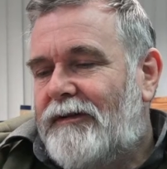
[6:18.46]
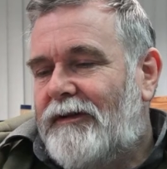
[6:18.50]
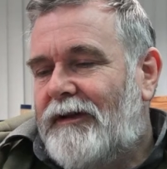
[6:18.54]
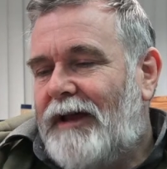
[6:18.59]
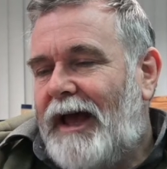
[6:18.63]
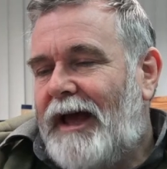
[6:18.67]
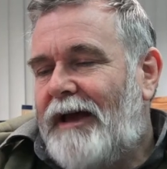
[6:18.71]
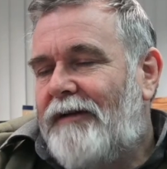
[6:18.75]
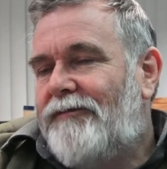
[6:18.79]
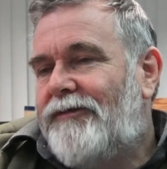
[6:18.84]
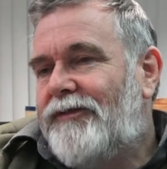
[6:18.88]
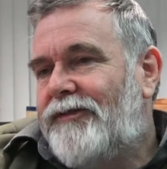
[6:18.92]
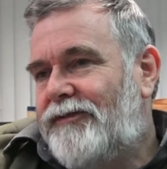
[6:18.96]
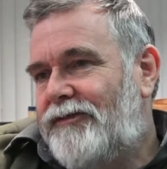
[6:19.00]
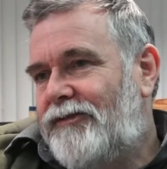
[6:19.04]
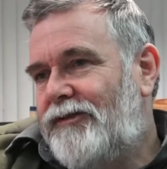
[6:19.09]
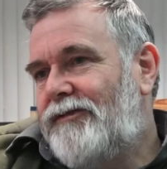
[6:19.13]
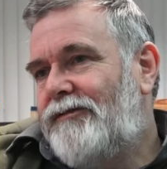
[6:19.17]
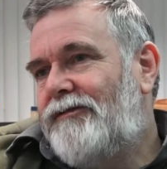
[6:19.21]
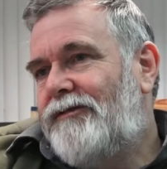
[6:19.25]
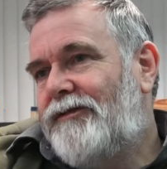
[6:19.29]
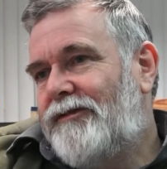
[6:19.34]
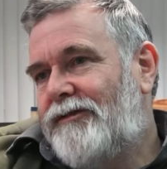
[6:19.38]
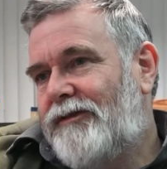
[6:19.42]
have the
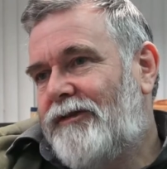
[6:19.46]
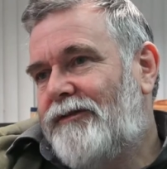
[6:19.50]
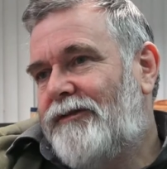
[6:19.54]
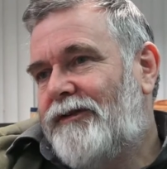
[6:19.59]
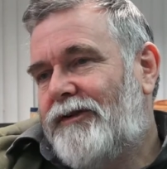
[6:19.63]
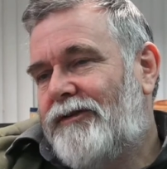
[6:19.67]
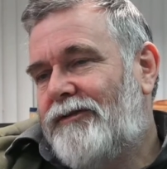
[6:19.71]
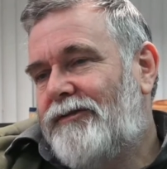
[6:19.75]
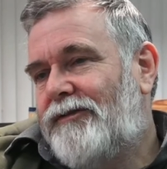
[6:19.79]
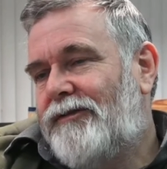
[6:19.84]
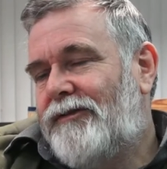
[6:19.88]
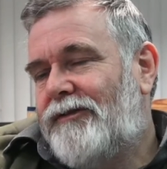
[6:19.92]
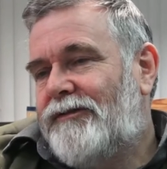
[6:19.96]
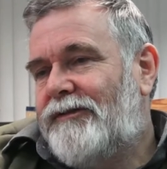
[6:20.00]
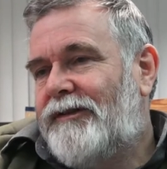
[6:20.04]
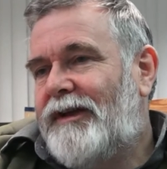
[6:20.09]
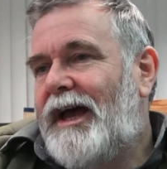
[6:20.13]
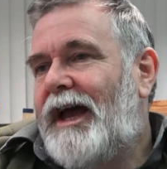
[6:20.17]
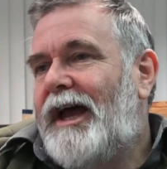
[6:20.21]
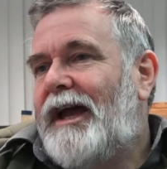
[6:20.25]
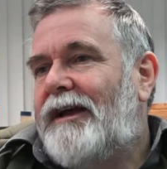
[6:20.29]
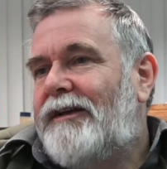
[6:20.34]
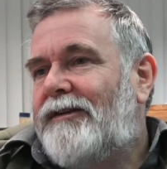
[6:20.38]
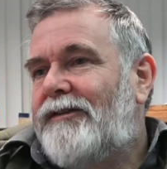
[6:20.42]
students on the course
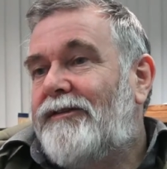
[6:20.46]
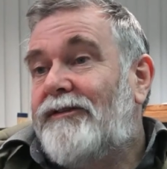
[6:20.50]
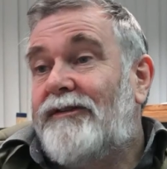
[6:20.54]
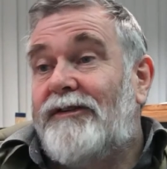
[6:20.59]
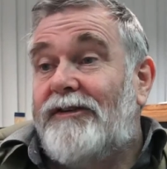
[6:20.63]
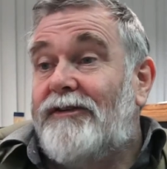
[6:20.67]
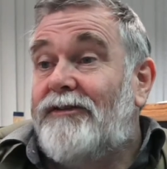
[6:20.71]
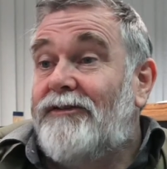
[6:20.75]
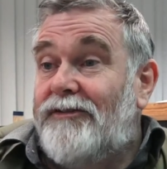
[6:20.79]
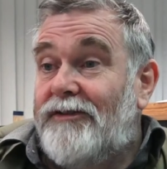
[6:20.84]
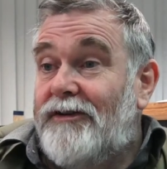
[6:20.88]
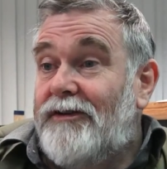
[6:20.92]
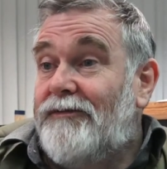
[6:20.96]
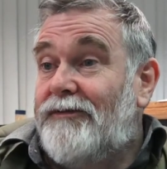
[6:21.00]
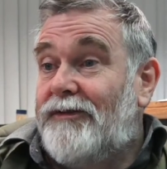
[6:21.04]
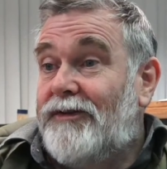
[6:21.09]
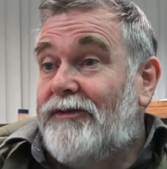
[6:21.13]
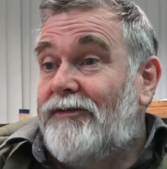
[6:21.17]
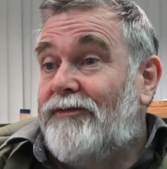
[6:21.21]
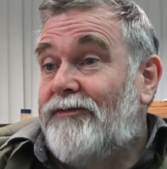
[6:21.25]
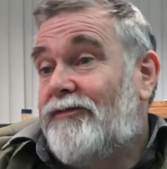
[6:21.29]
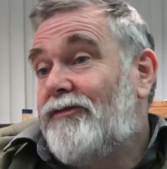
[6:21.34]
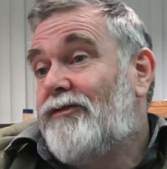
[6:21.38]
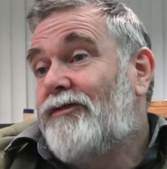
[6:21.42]
act as the
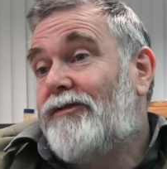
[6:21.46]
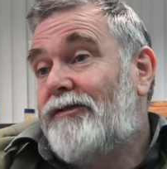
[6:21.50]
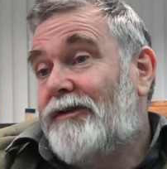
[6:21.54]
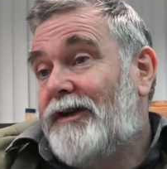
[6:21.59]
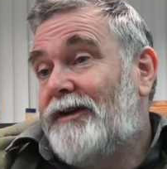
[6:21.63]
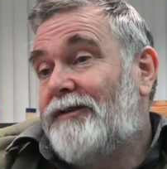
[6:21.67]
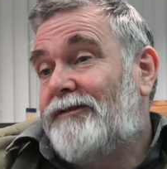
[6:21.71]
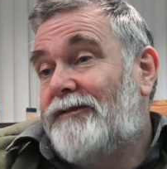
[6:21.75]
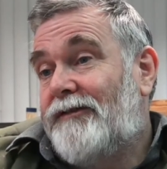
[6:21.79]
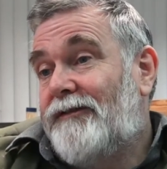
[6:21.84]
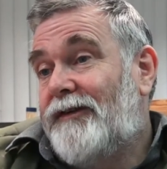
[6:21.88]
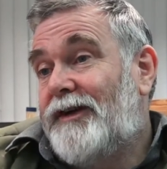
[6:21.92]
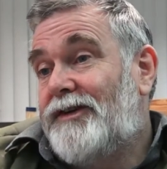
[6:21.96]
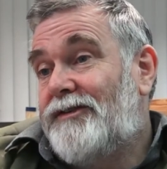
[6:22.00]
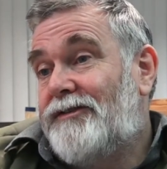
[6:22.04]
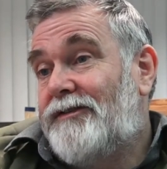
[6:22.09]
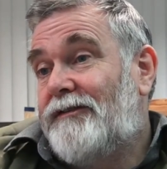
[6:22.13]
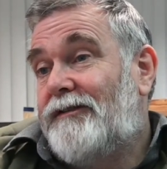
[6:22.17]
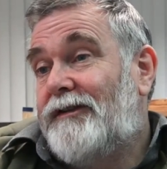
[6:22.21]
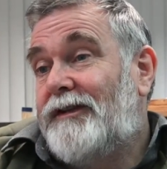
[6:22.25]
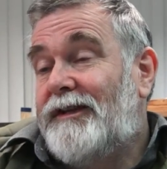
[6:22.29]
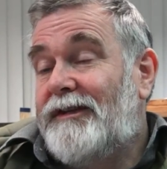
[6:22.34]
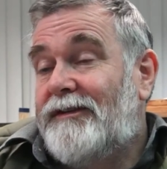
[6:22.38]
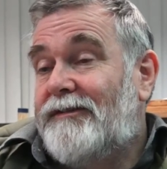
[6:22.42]
conservators for an excavation,
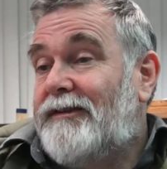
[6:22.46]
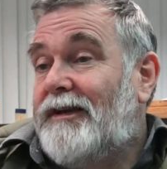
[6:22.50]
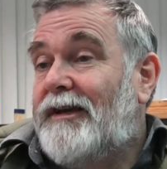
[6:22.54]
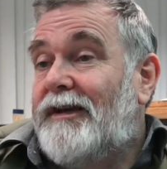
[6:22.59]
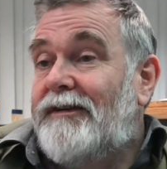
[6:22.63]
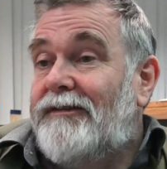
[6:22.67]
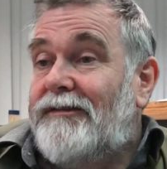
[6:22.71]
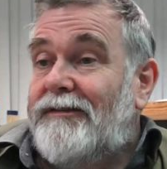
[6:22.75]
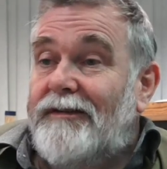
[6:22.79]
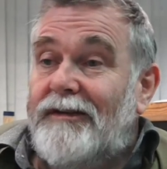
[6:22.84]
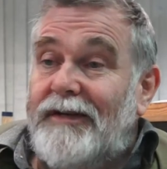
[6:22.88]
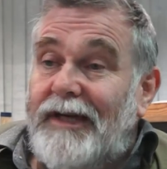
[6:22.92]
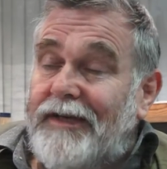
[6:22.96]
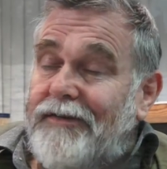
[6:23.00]
in this case the